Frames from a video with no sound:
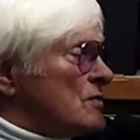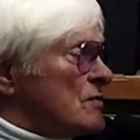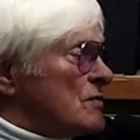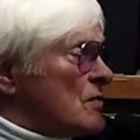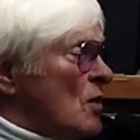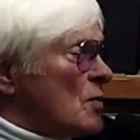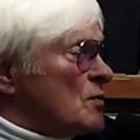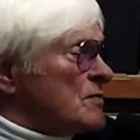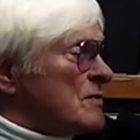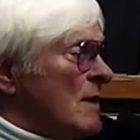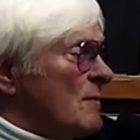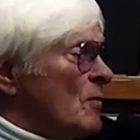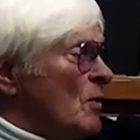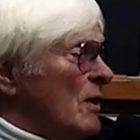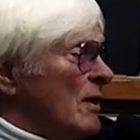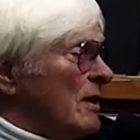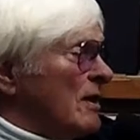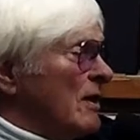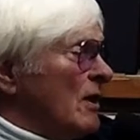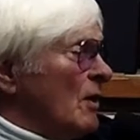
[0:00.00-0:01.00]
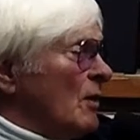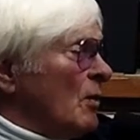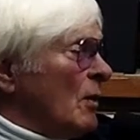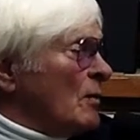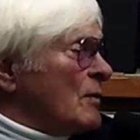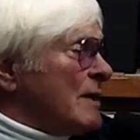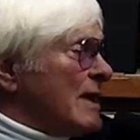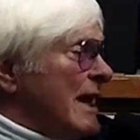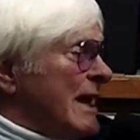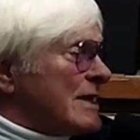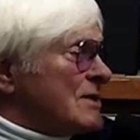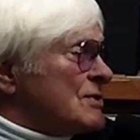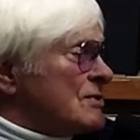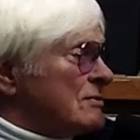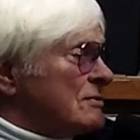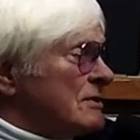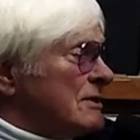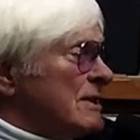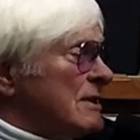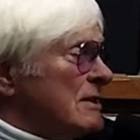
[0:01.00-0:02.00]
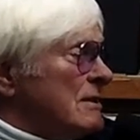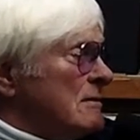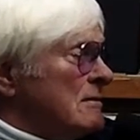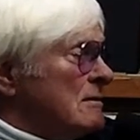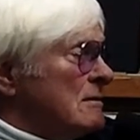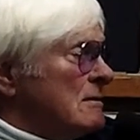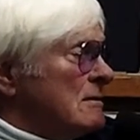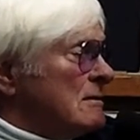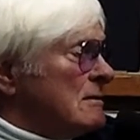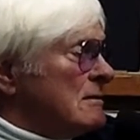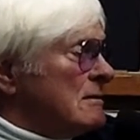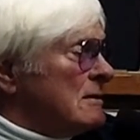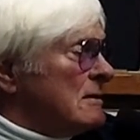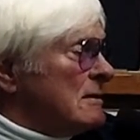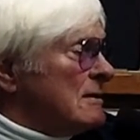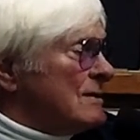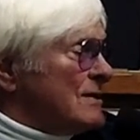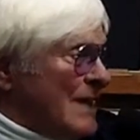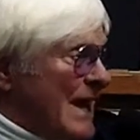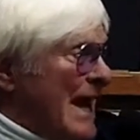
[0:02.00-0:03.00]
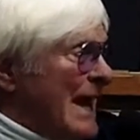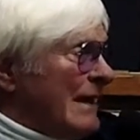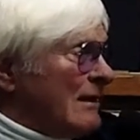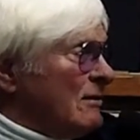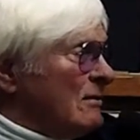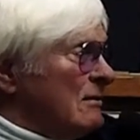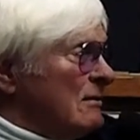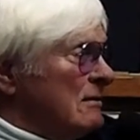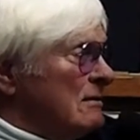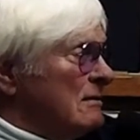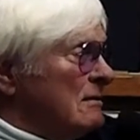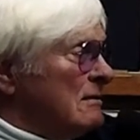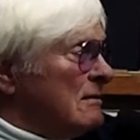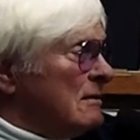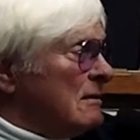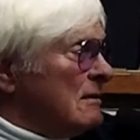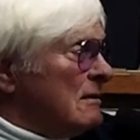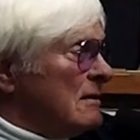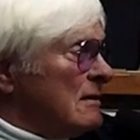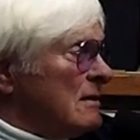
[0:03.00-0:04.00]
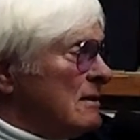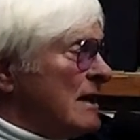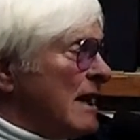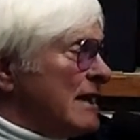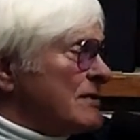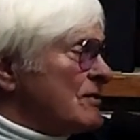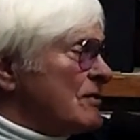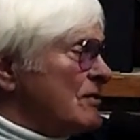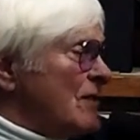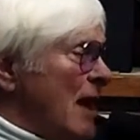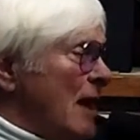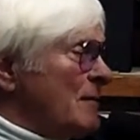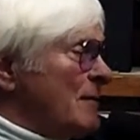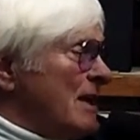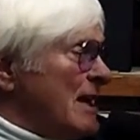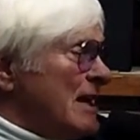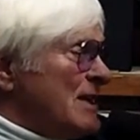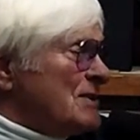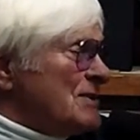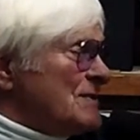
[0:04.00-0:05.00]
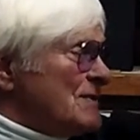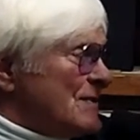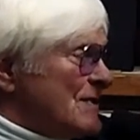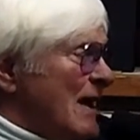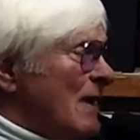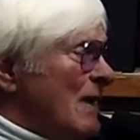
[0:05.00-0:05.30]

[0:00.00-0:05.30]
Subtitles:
show somewhere where we actually tackle the Oscar nominations.